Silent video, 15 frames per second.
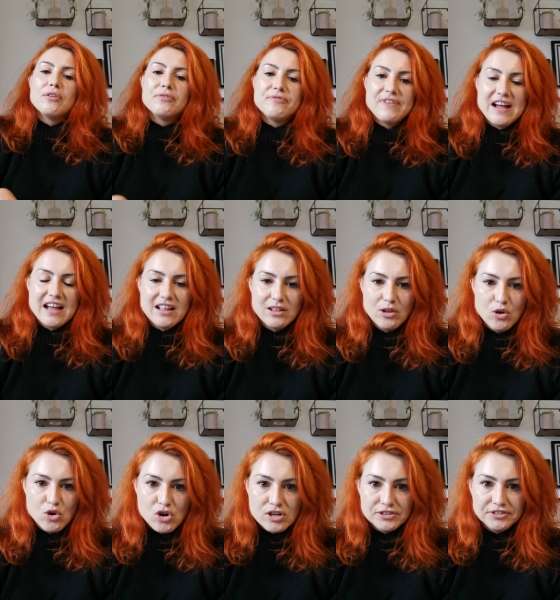Fat
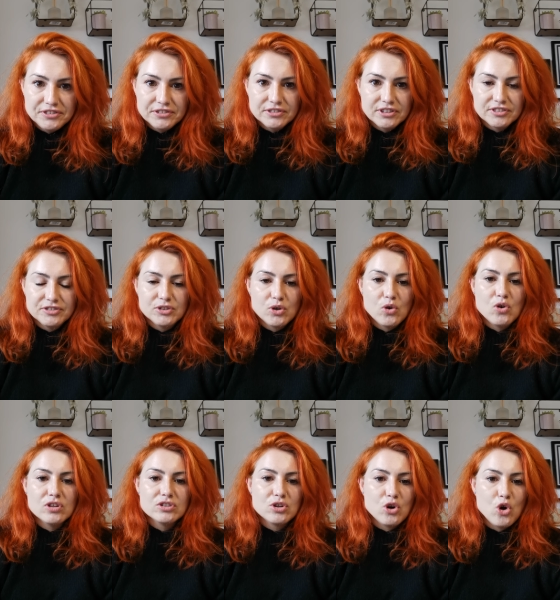loss does
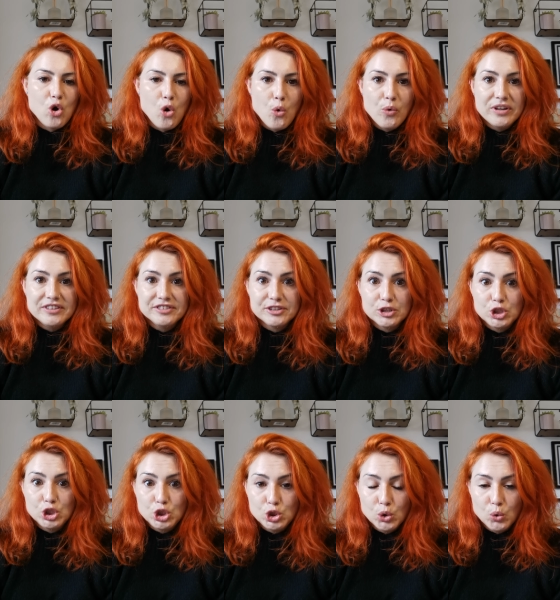not always
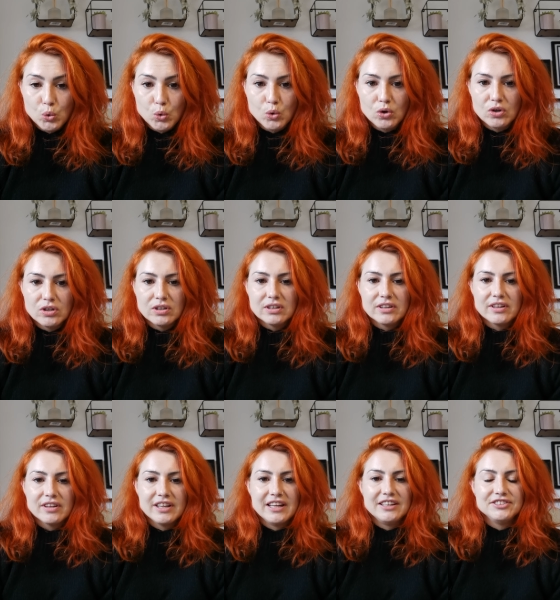show
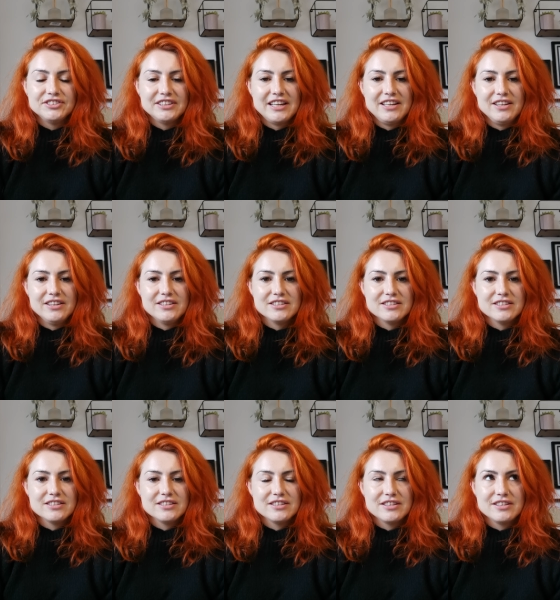the extent
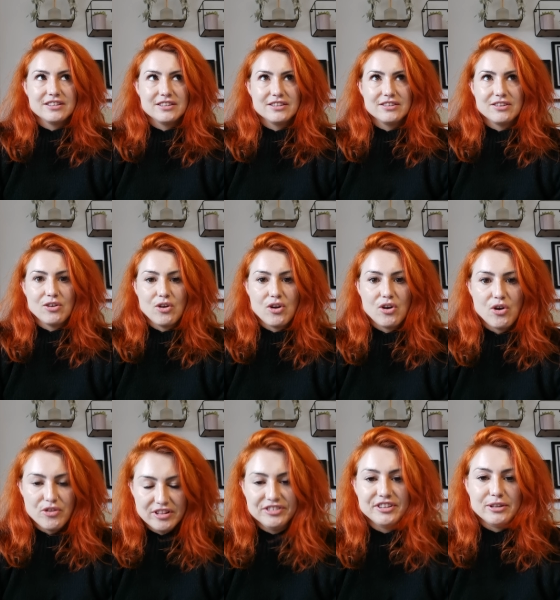
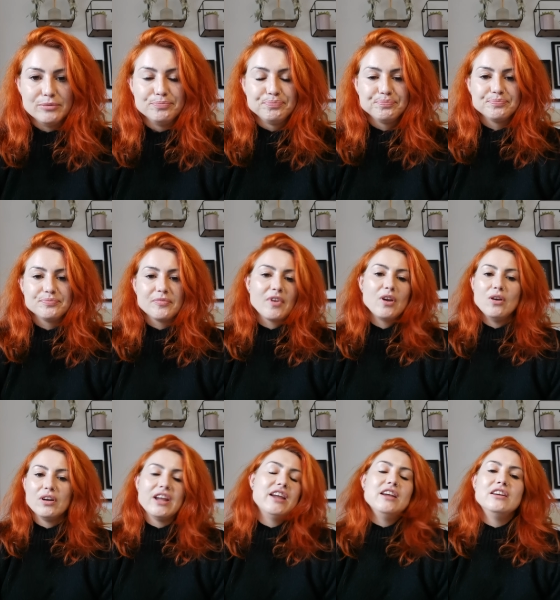on the scale.
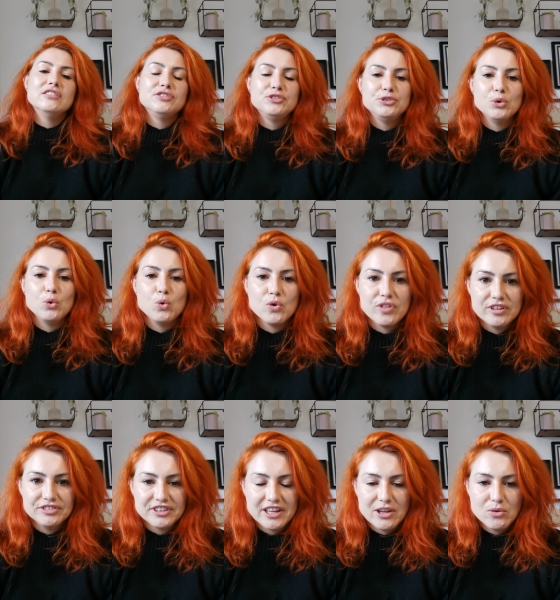Okay, so
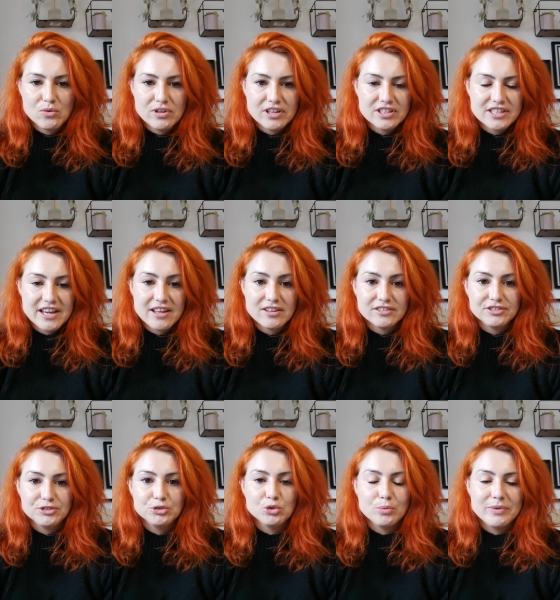the scale can tell
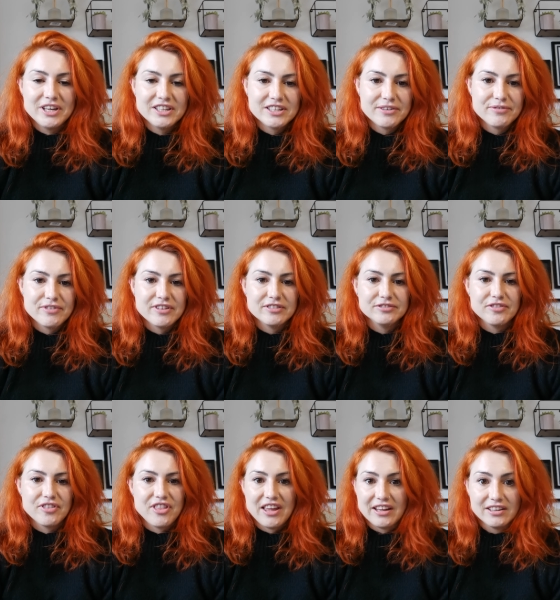us so many different
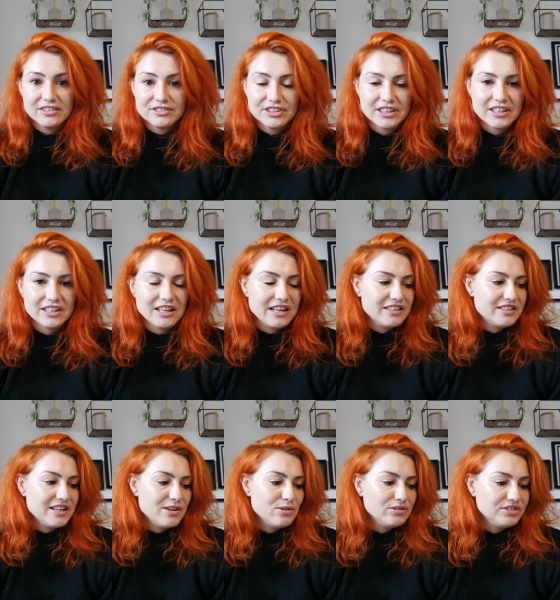things. It,
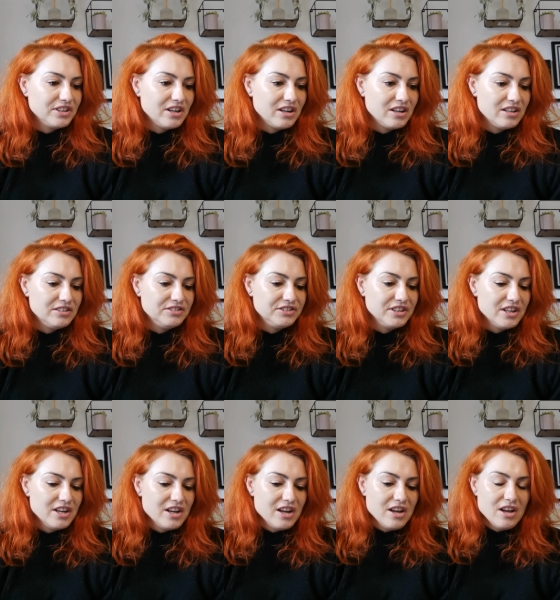it tells us
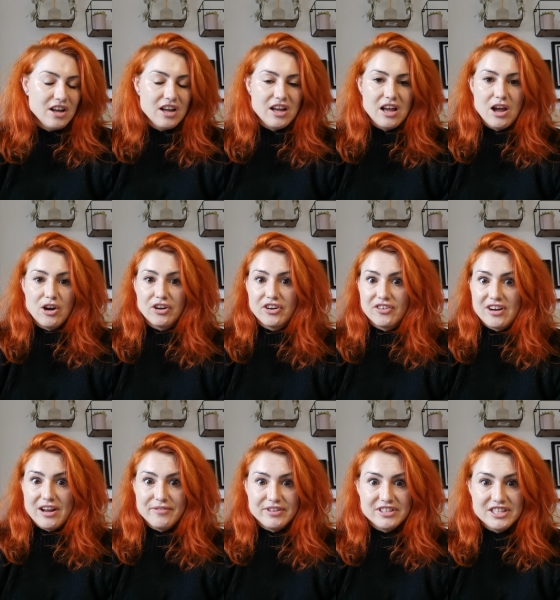our
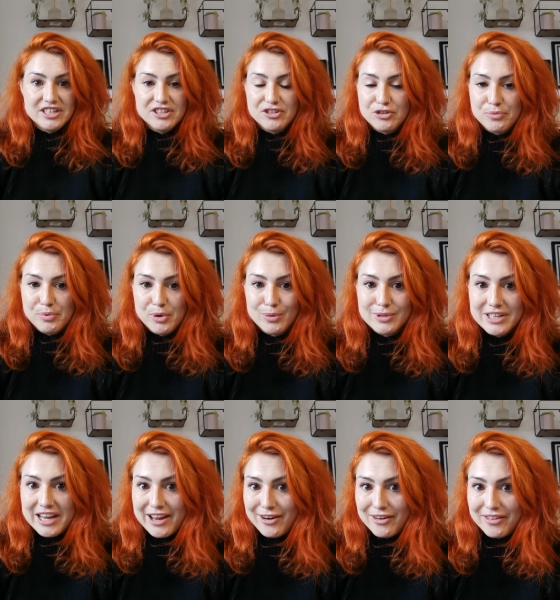gravitational pull
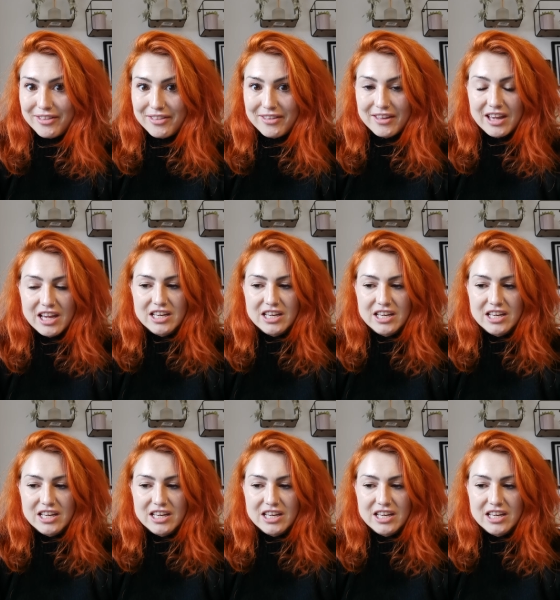to Earth.